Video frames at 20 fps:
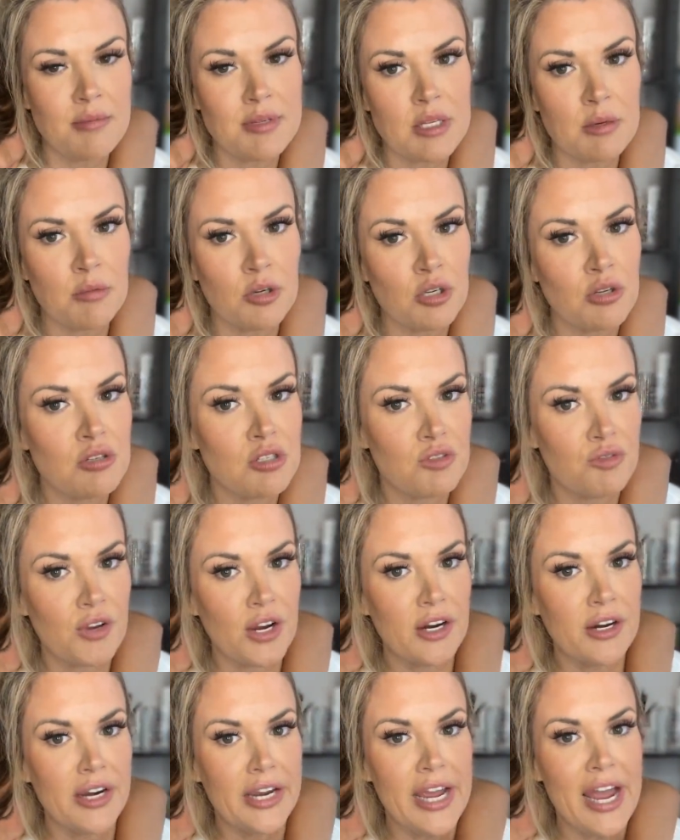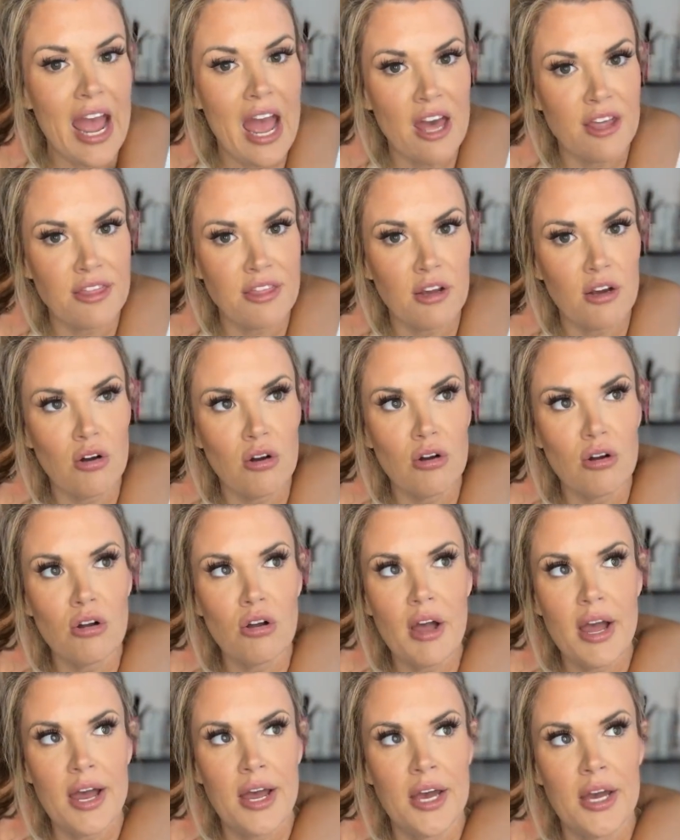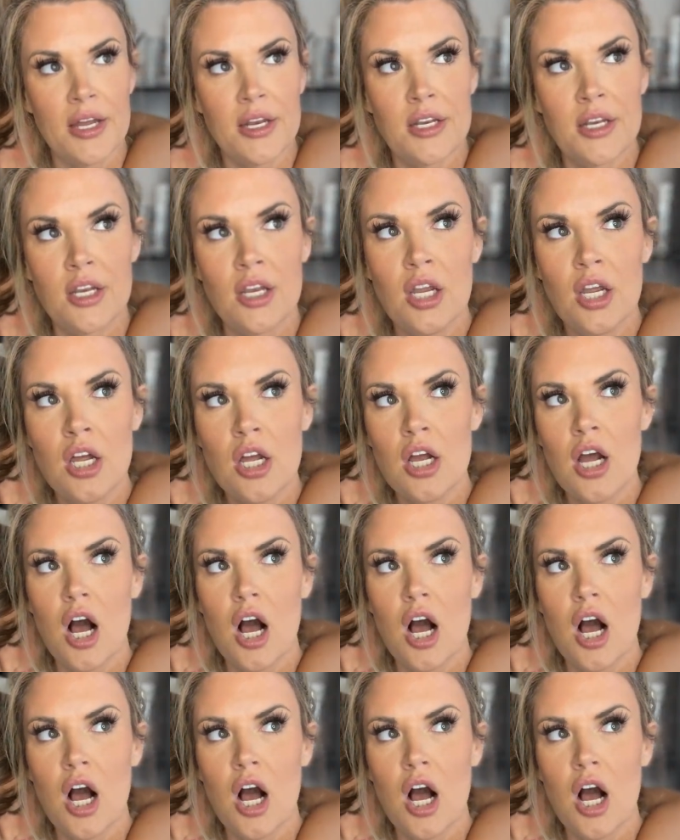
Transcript: I'm someone who's very ethical and